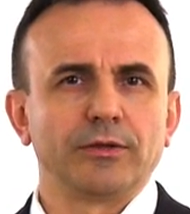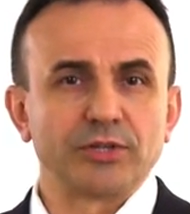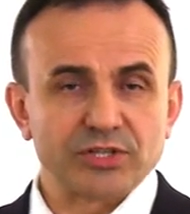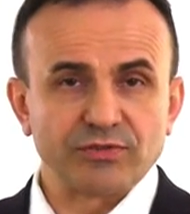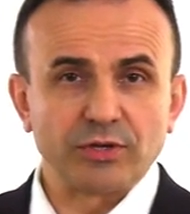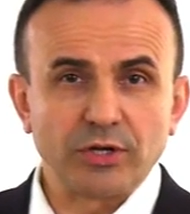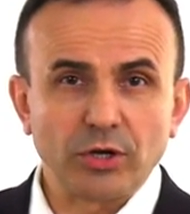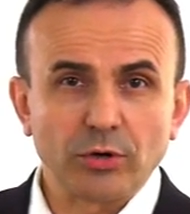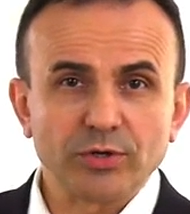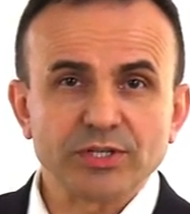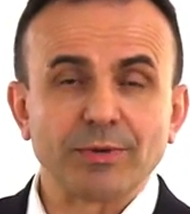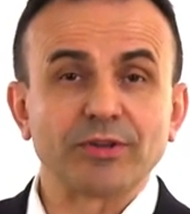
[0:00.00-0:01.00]
This
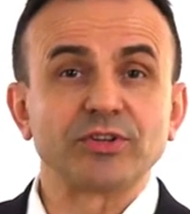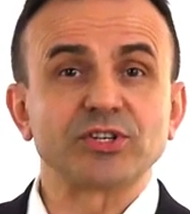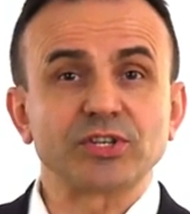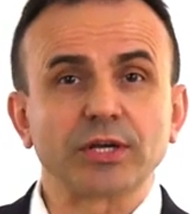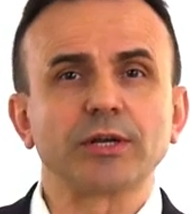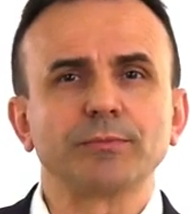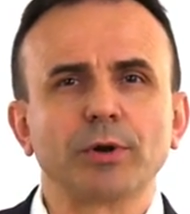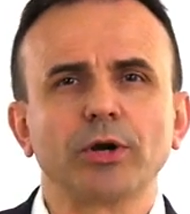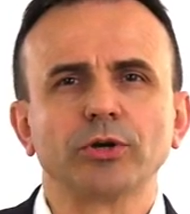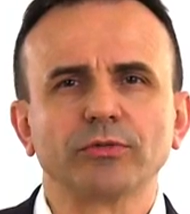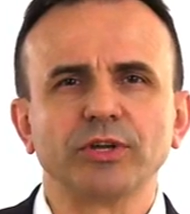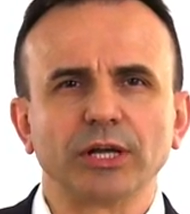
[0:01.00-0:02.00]
video is about the second
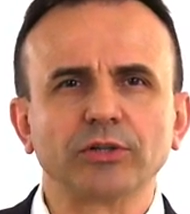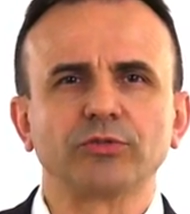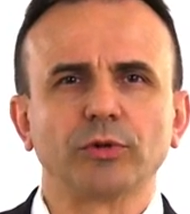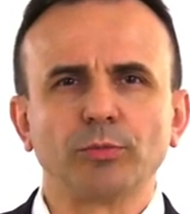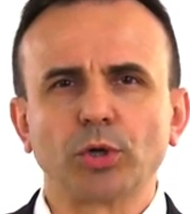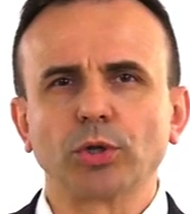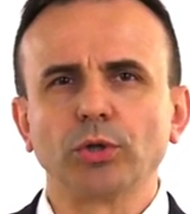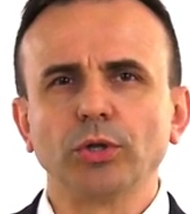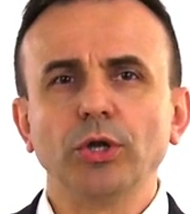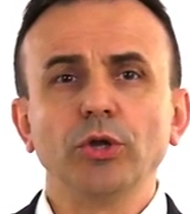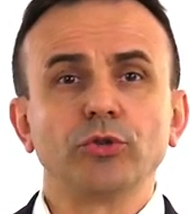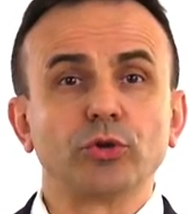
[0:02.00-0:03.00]
part of the ELTVILLE model,
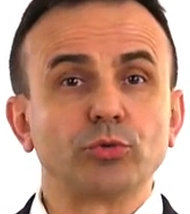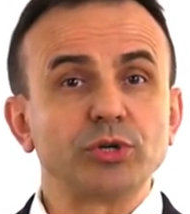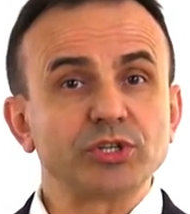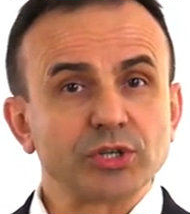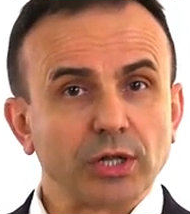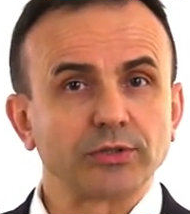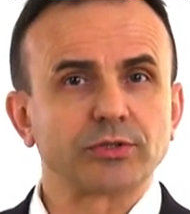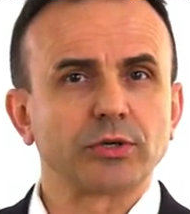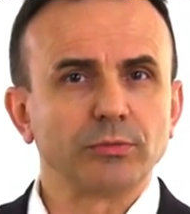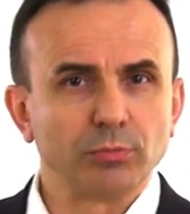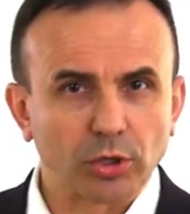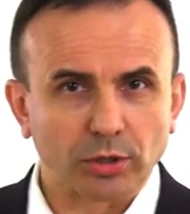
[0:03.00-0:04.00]
the result
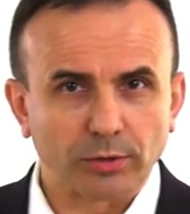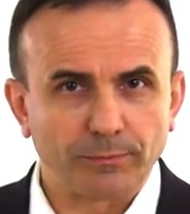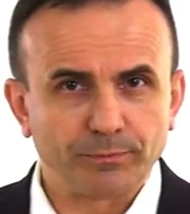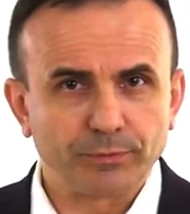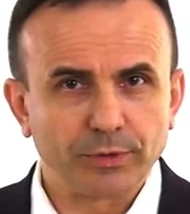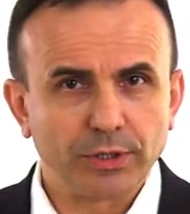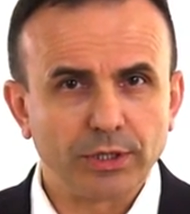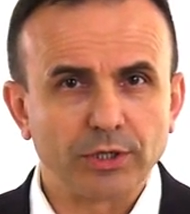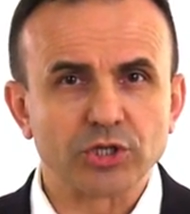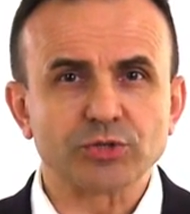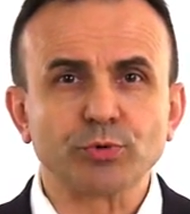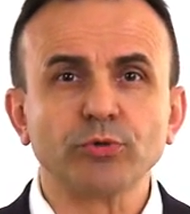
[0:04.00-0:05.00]
model. It
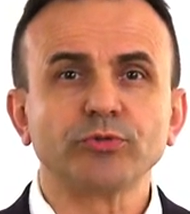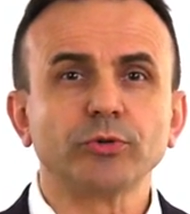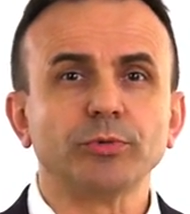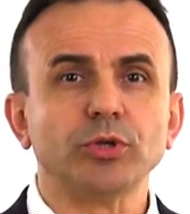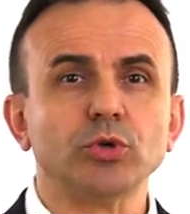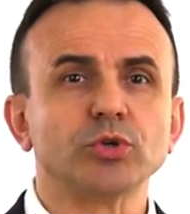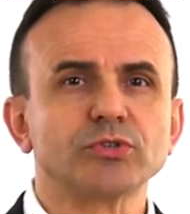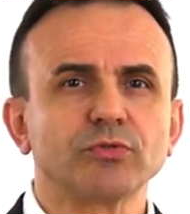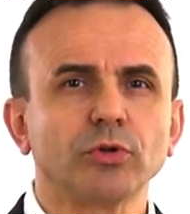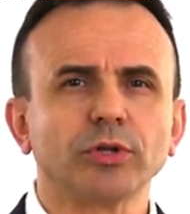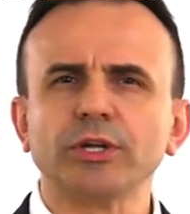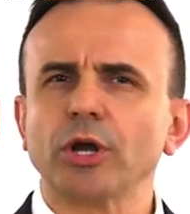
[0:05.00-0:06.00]
has proved to be
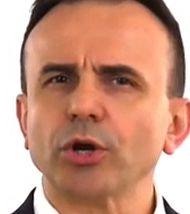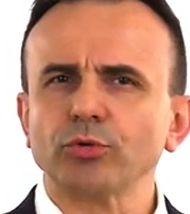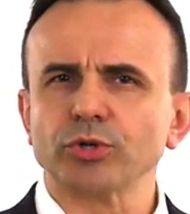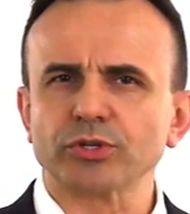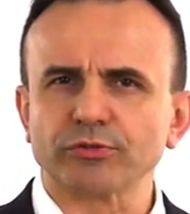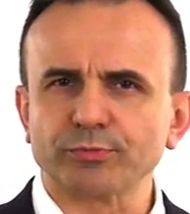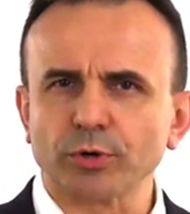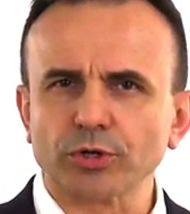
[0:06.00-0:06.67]
useful in hundreds of